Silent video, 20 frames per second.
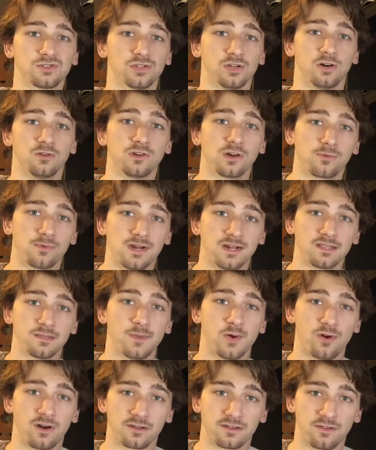So real quick, let
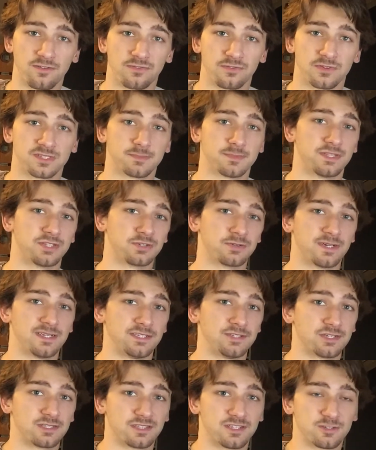me walk you through some of the
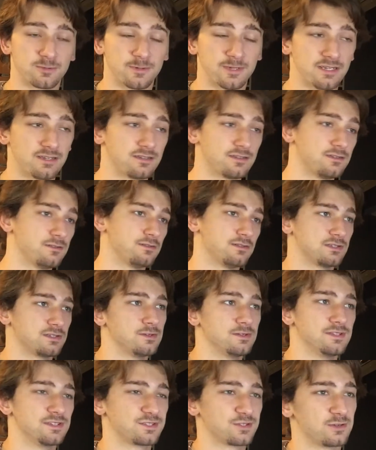trades I took this week. Let's
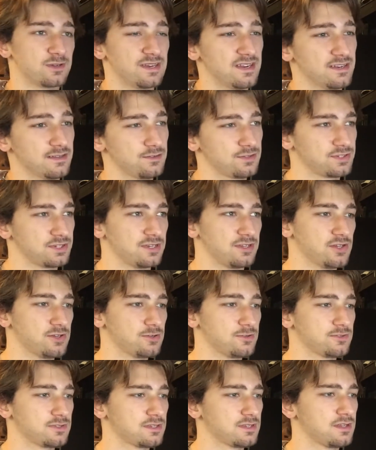go to the screen, show you
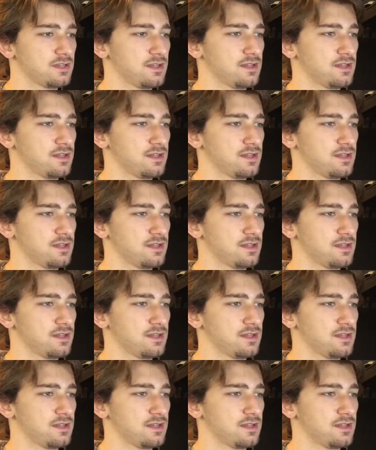those.